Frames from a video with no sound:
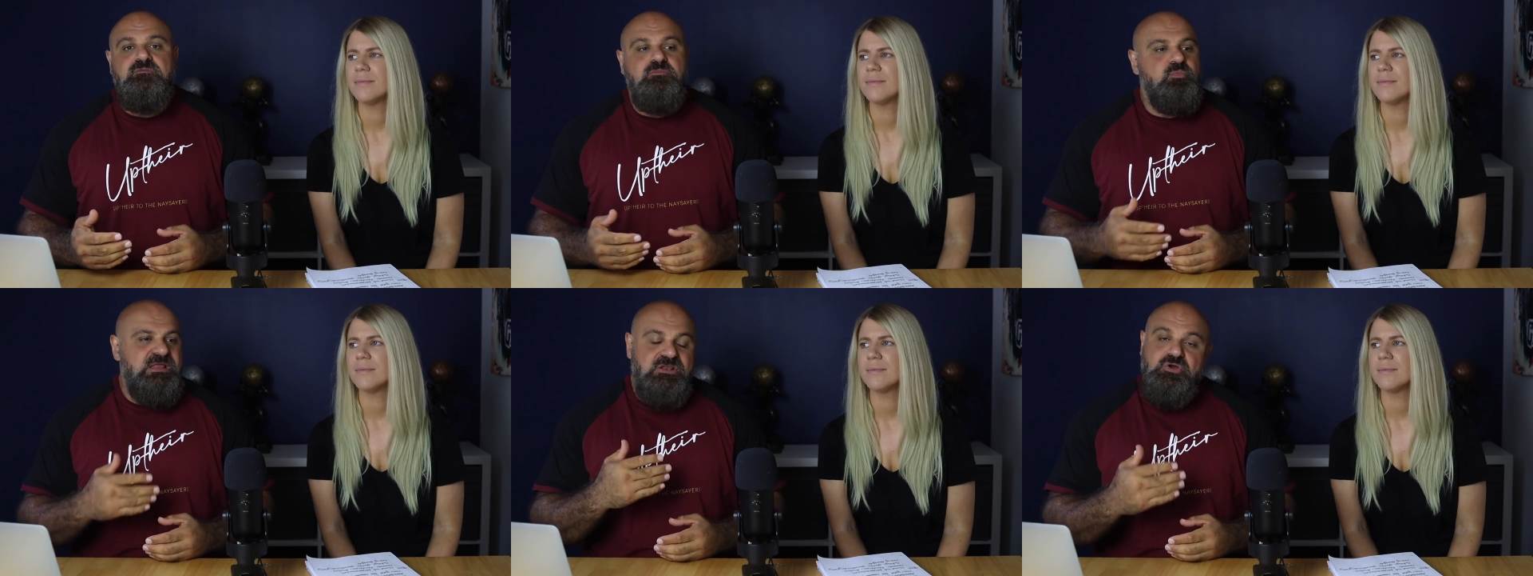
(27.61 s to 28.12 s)

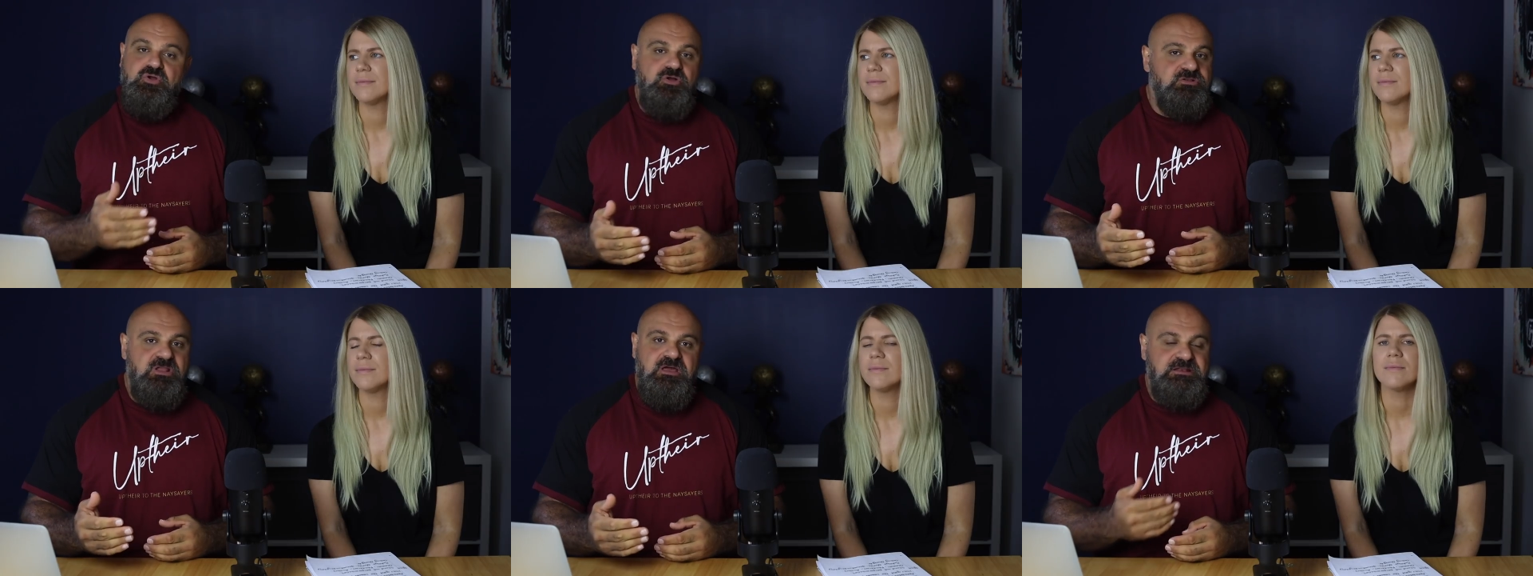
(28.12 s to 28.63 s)
Speaker 1: We look
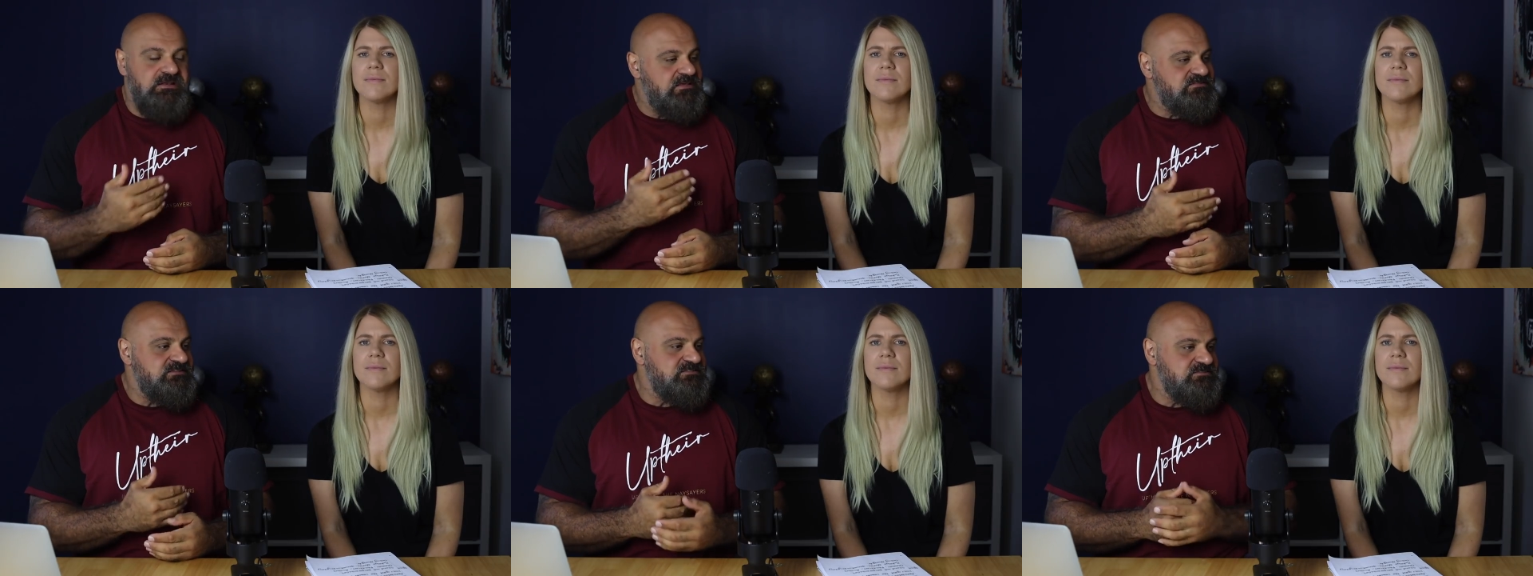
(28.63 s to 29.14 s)
online. Liz
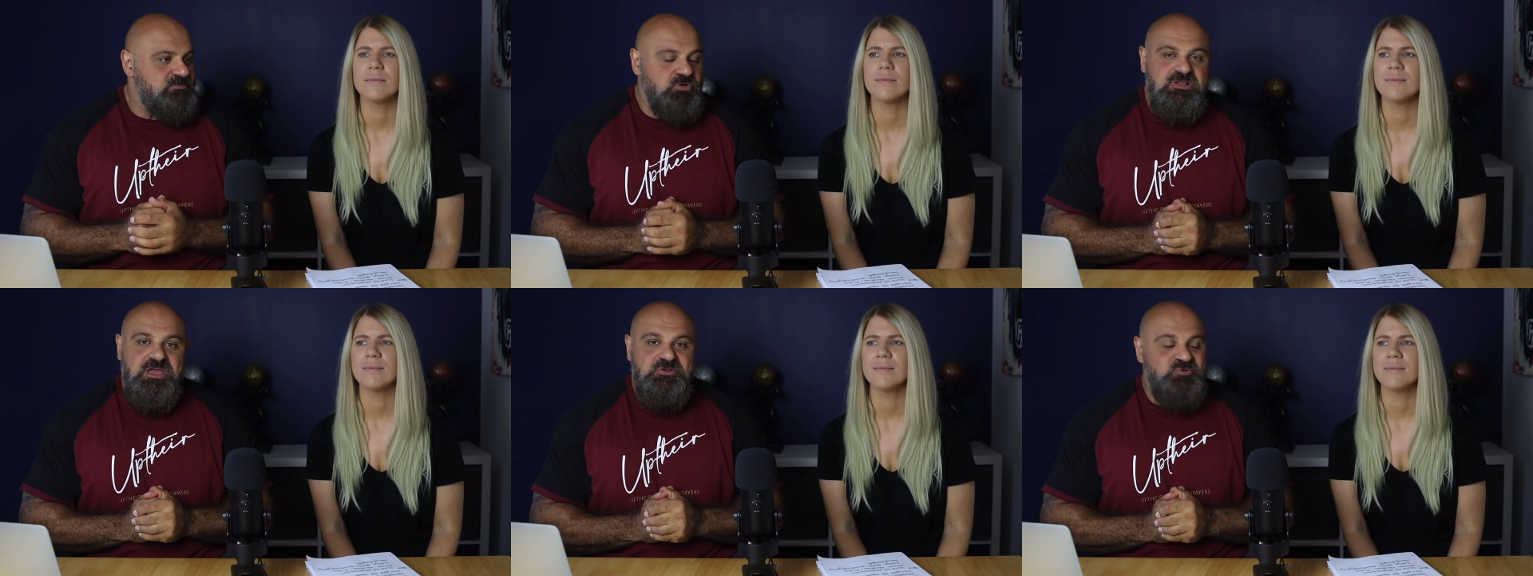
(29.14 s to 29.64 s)
is
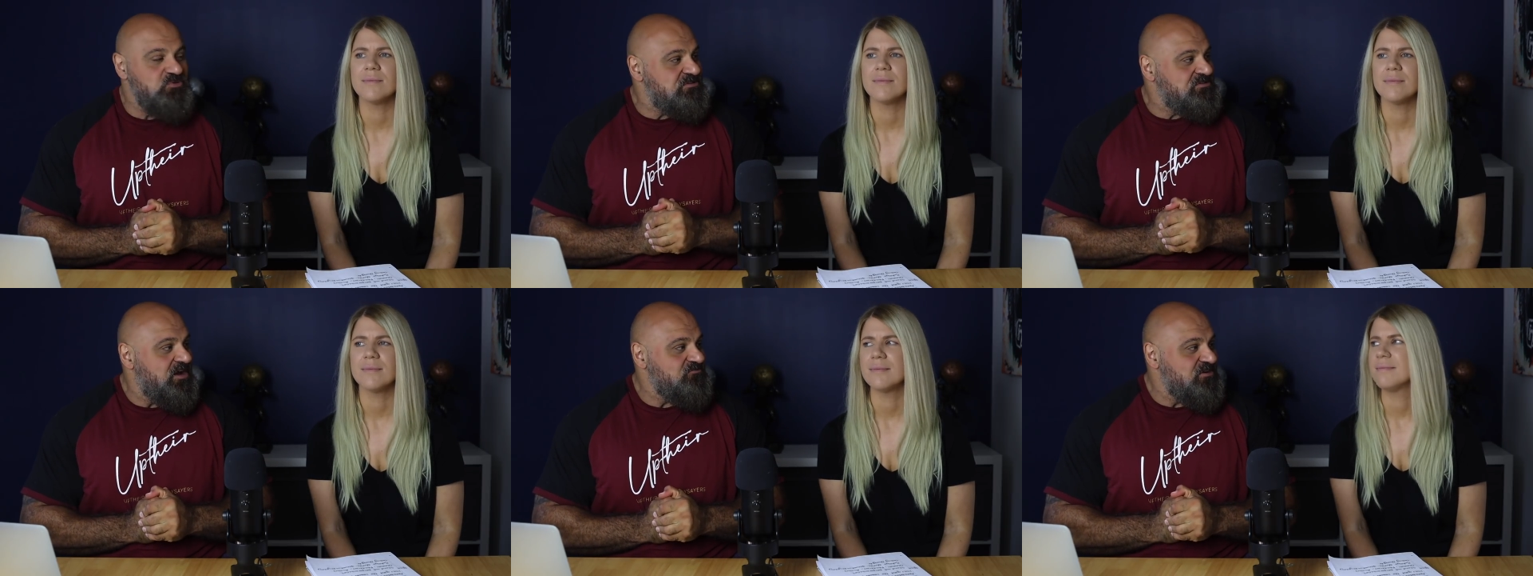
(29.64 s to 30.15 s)
online all the
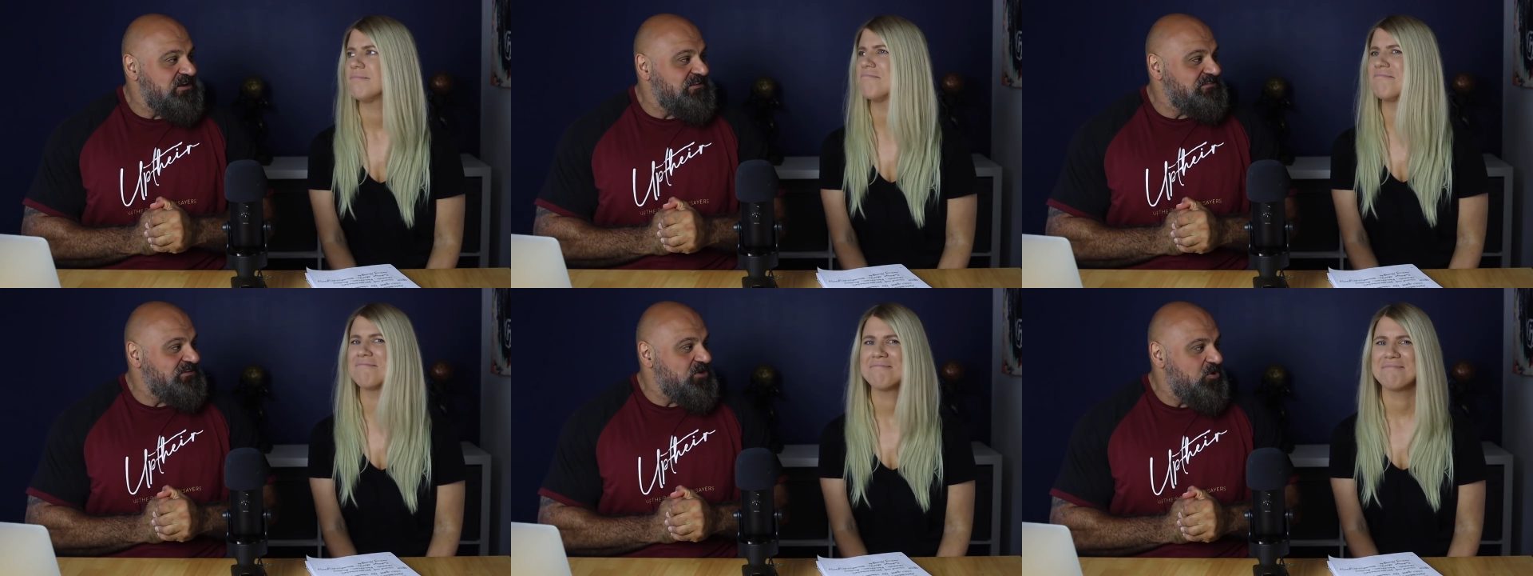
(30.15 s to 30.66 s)
time, reading
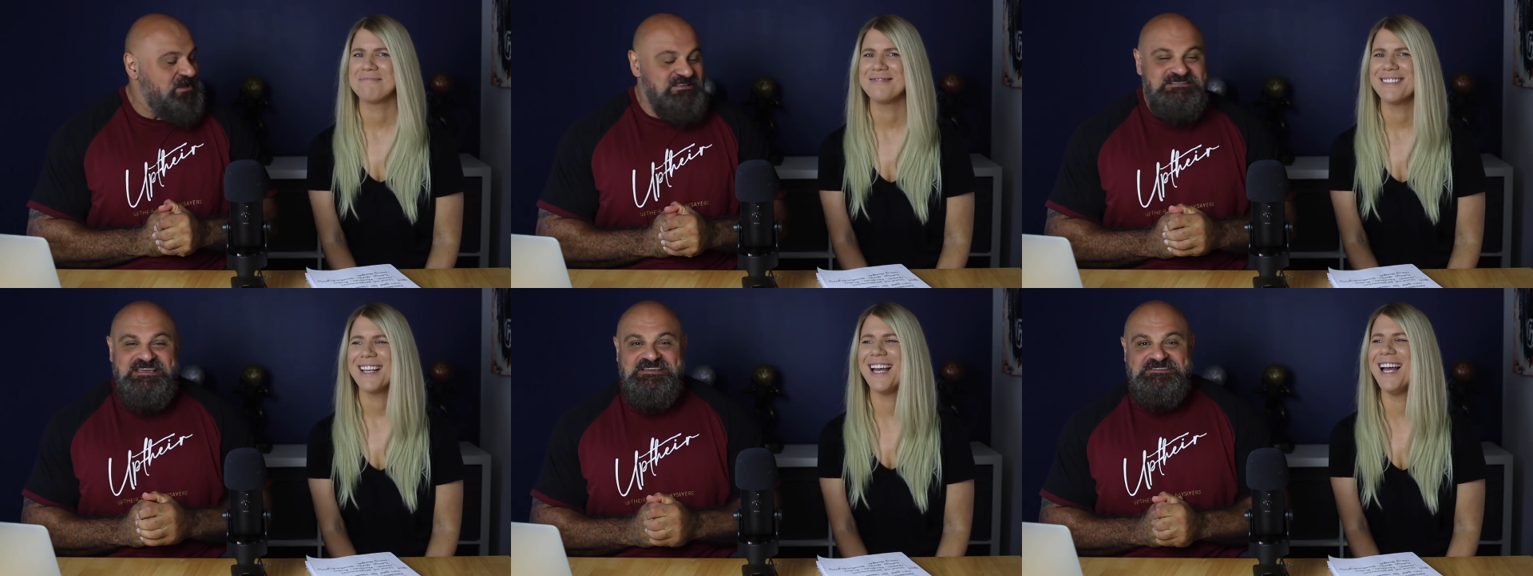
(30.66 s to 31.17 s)
the comment
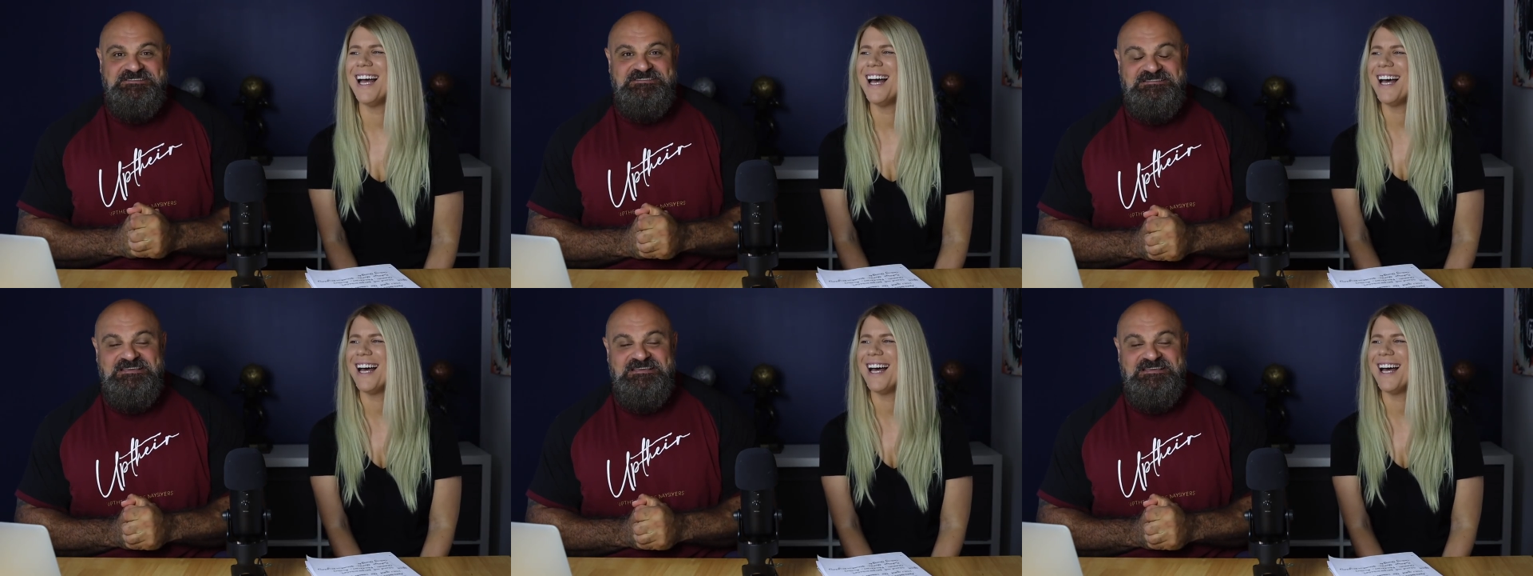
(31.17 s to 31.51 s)
sections.